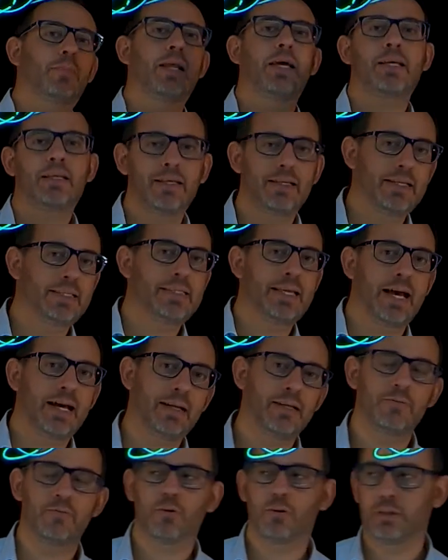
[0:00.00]
like
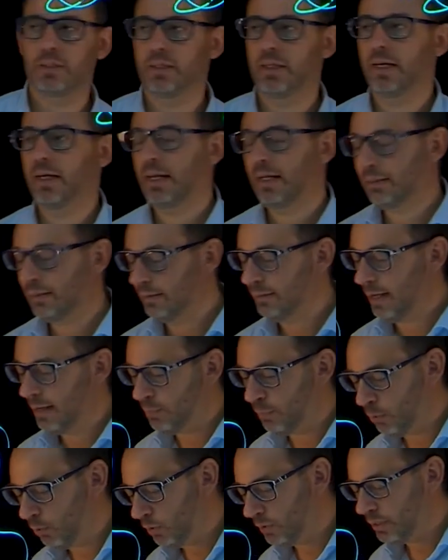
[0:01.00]
exactly for the electric
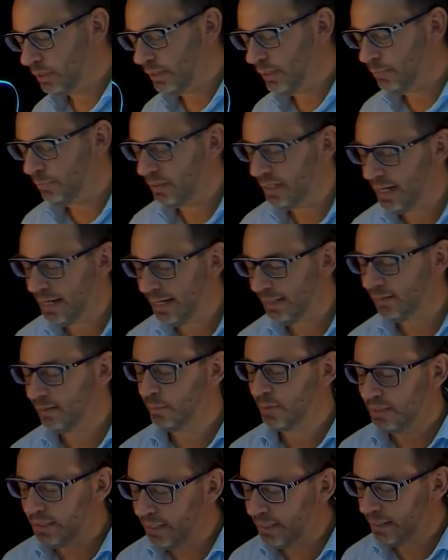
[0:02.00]
dipoles in dielectric
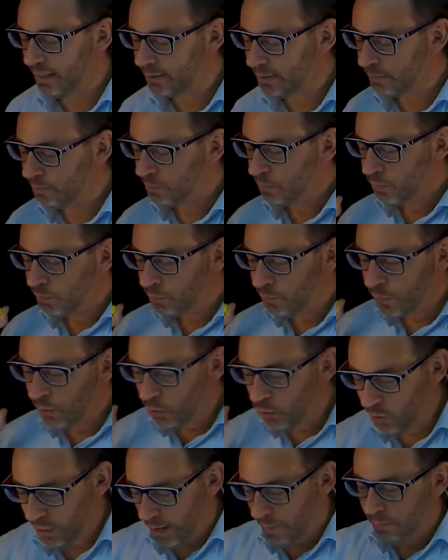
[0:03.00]
materials.
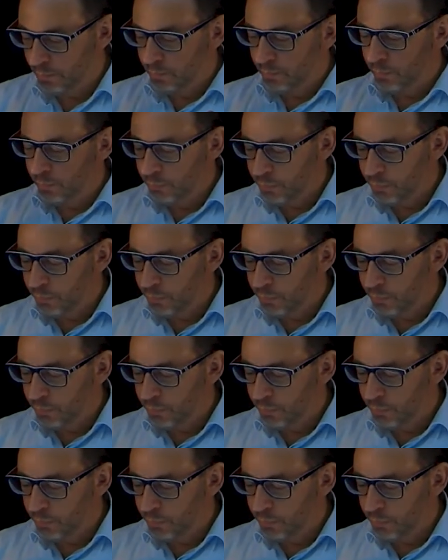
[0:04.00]
Okay.